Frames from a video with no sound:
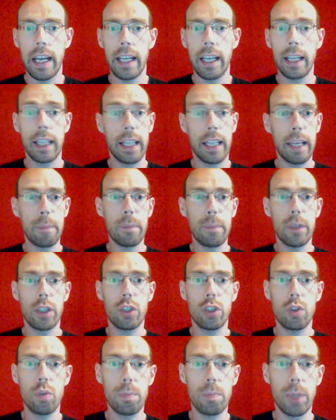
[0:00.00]
claim
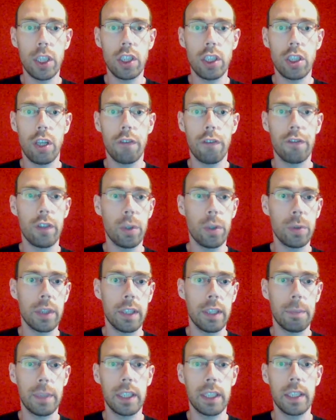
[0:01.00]
too much of those
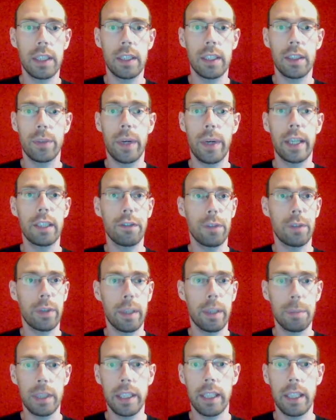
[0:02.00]
emissions rights for
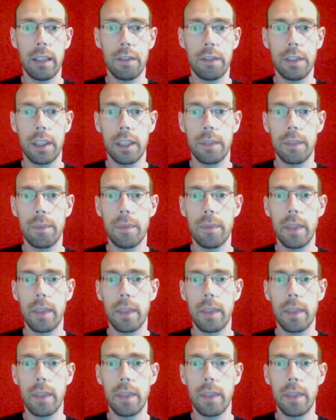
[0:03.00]
themselves.